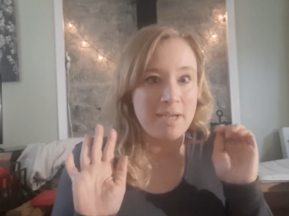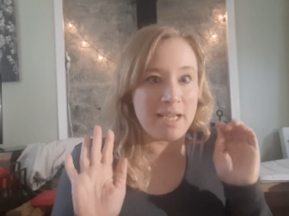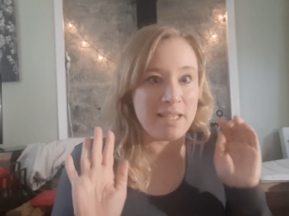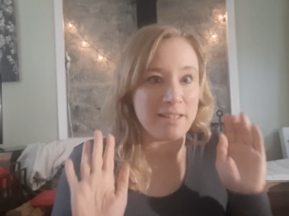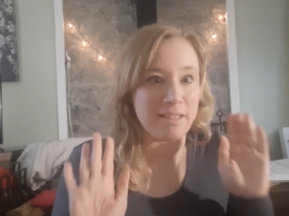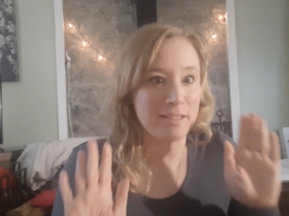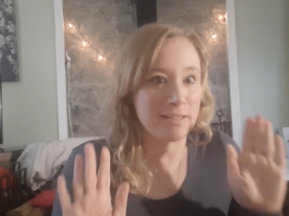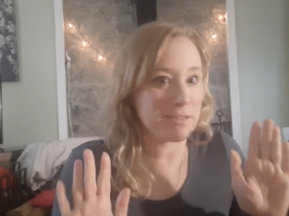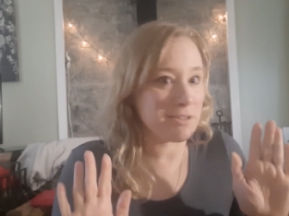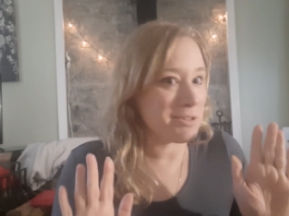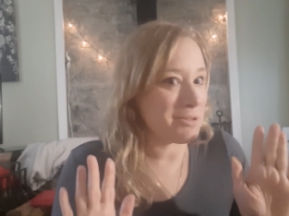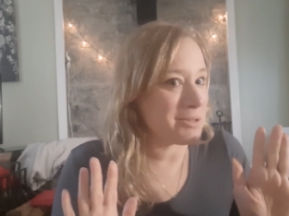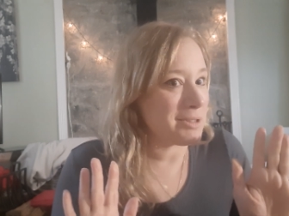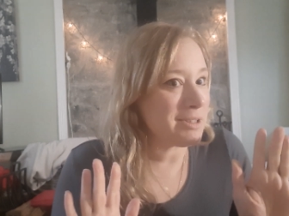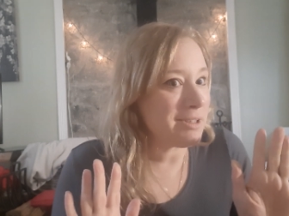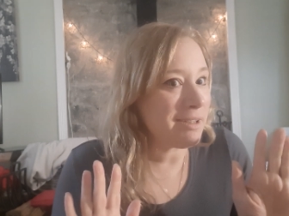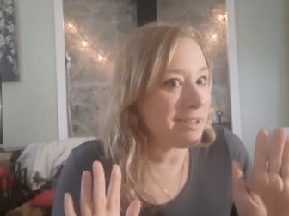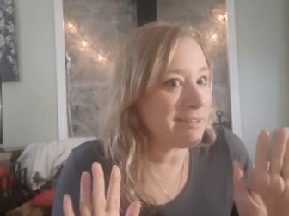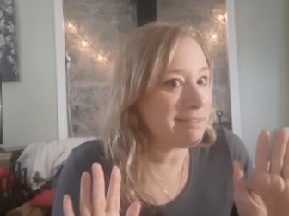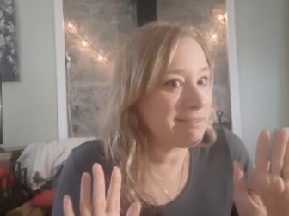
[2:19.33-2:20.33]
And then I turned
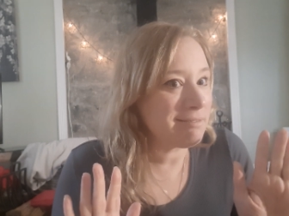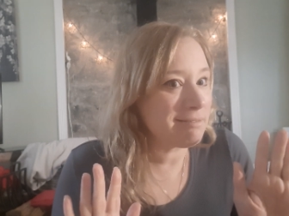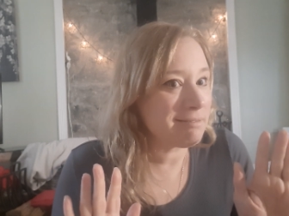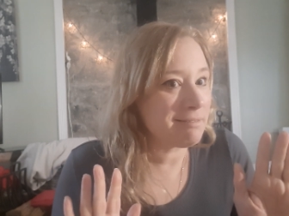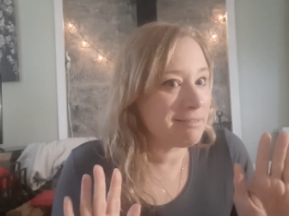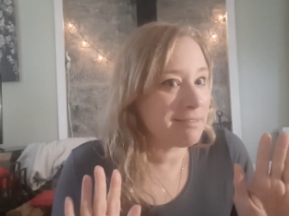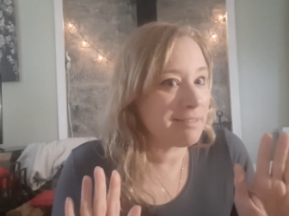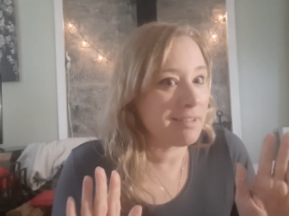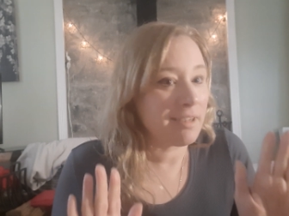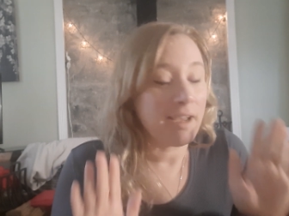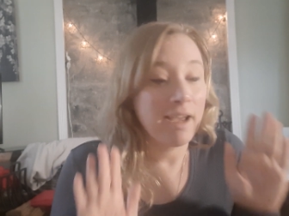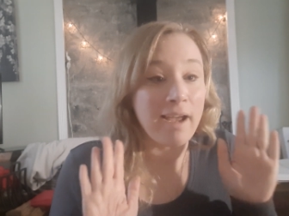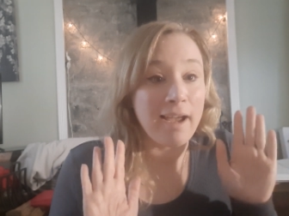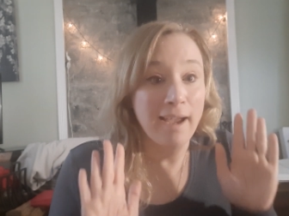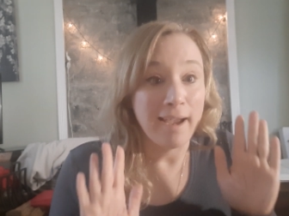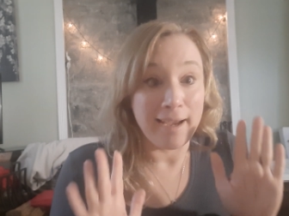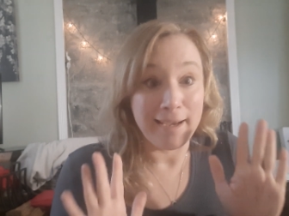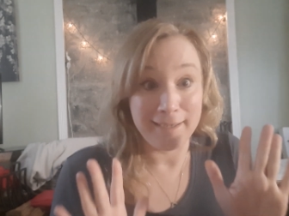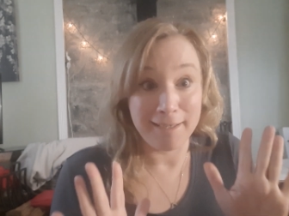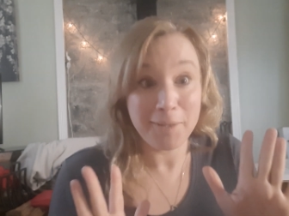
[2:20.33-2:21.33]
it on,
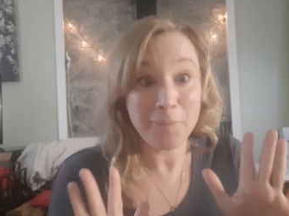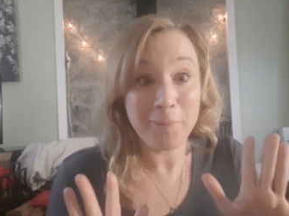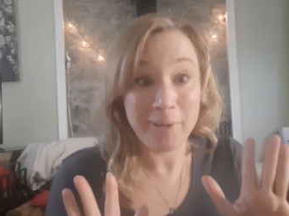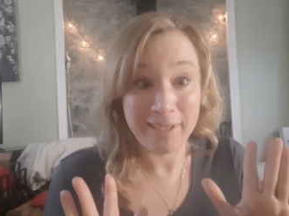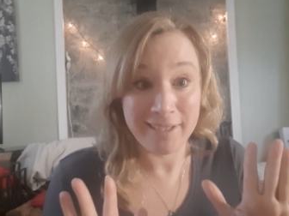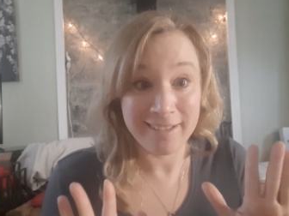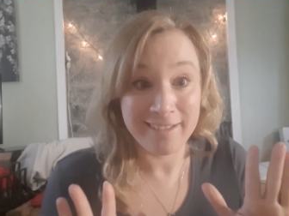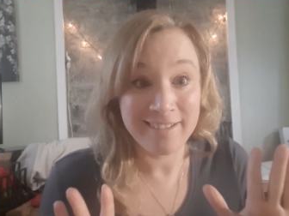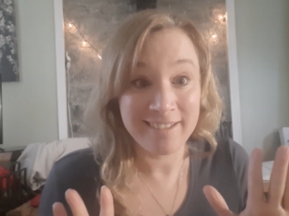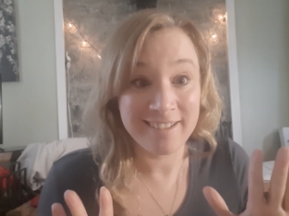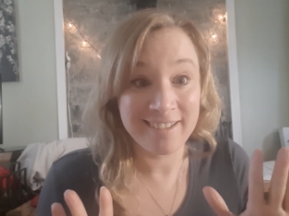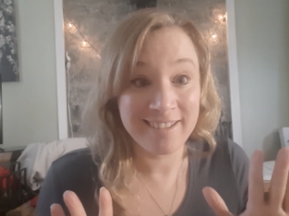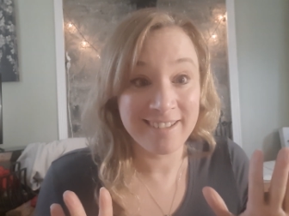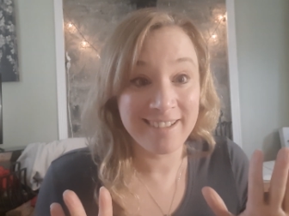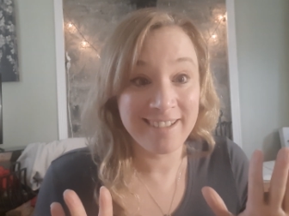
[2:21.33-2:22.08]
and I waited, and